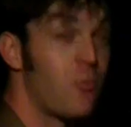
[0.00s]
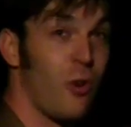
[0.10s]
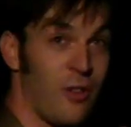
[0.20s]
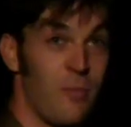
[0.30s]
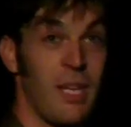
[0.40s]

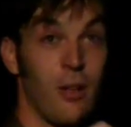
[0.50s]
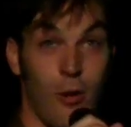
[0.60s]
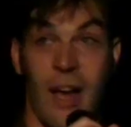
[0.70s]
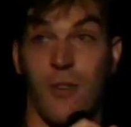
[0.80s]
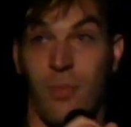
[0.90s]
Trust me, you'll
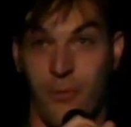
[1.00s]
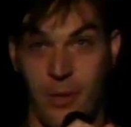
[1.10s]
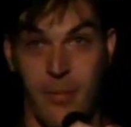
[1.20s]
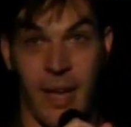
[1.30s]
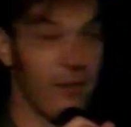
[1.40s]
crash before
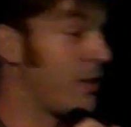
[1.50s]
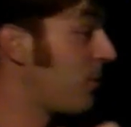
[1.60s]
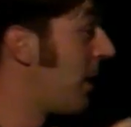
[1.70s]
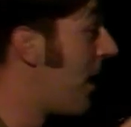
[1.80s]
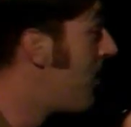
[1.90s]
the batteries
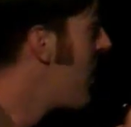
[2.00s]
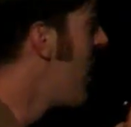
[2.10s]
wear out.